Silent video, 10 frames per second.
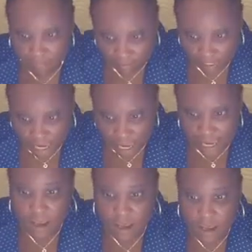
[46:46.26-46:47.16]

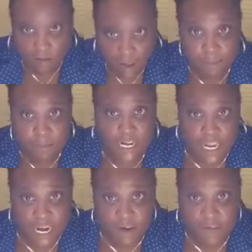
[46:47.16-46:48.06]
Okay? I'm
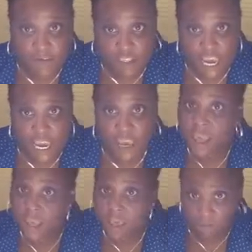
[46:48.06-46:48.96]
looking at the
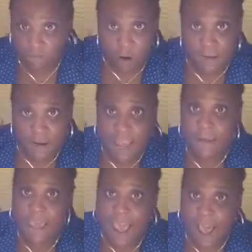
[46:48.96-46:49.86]
sheet. Don't
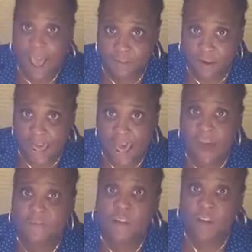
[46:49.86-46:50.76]
believe me? After the
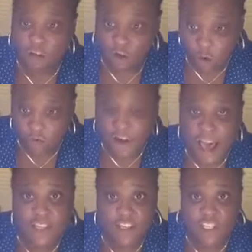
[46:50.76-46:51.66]
live, go
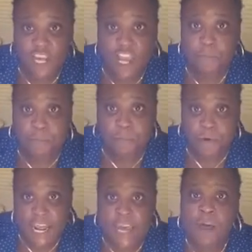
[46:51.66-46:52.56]
find the sheet,
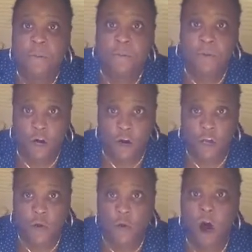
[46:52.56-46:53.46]
print it, put it
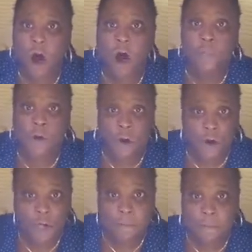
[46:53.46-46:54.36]
on your wall, put
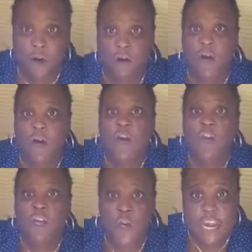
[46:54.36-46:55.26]
it on your mirror.
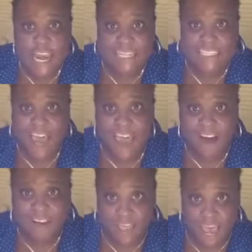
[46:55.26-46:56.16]
You need to
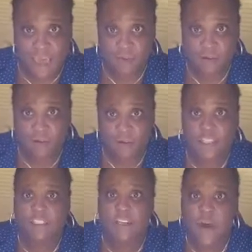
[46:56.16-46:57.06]
have that.
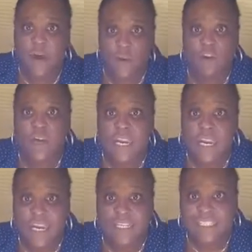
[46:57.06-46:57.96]
Okay, so that way you
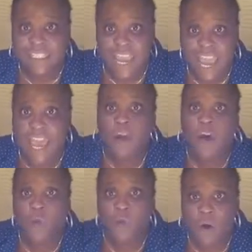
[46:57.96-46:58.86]
can understand
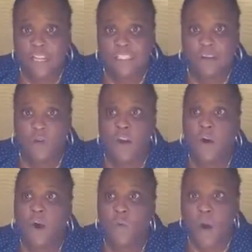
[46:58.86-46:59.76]
what is
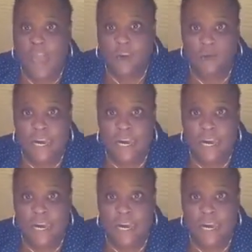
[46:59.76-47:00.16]
going on, why you